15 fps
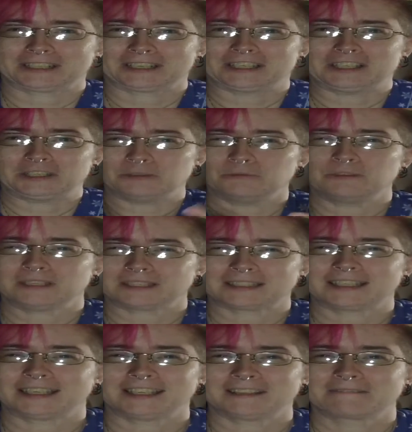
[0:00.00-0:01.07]
a unit.
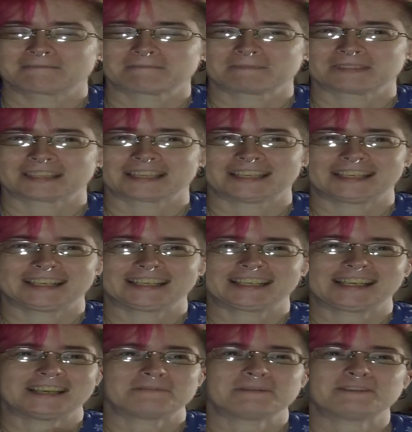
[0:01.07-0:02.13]
I,
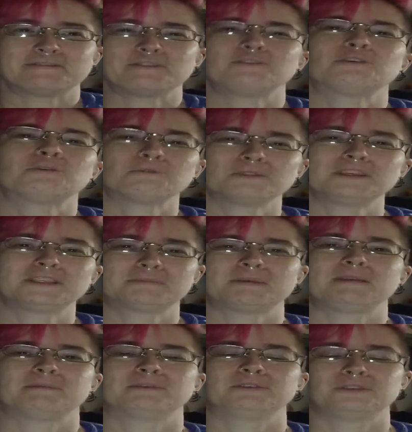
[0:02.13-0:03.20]
I mean, if you know these
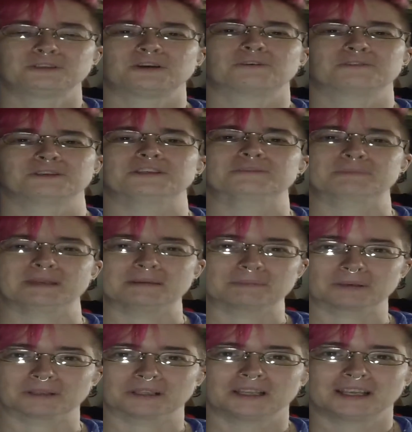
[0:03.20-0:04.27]
people, you know these
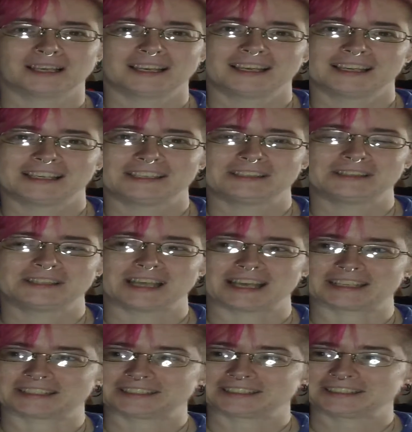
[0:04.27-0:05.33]
people.
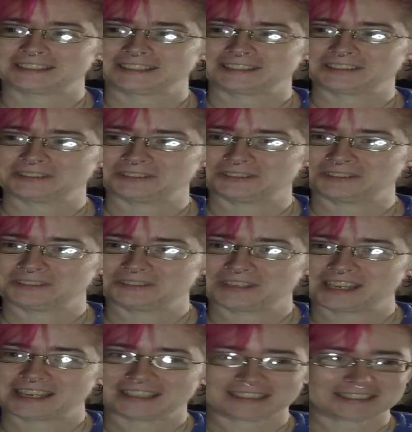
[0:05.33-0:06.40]
That you you
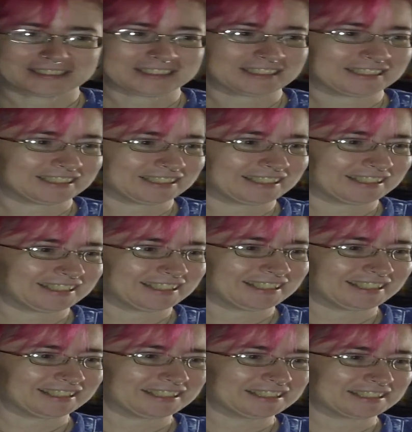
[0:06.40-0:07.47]
can't
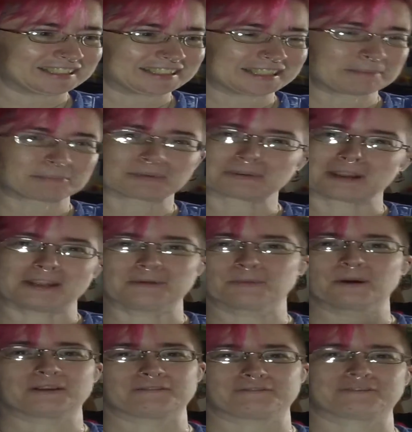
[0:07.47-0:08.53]
separate
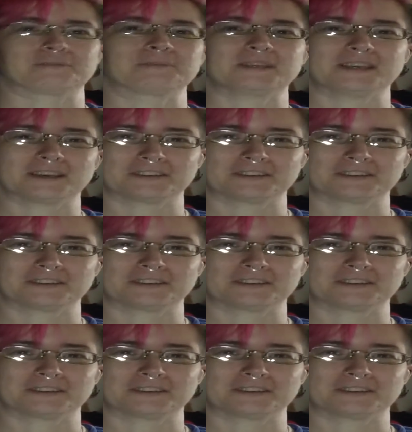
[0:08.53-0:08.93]
one from the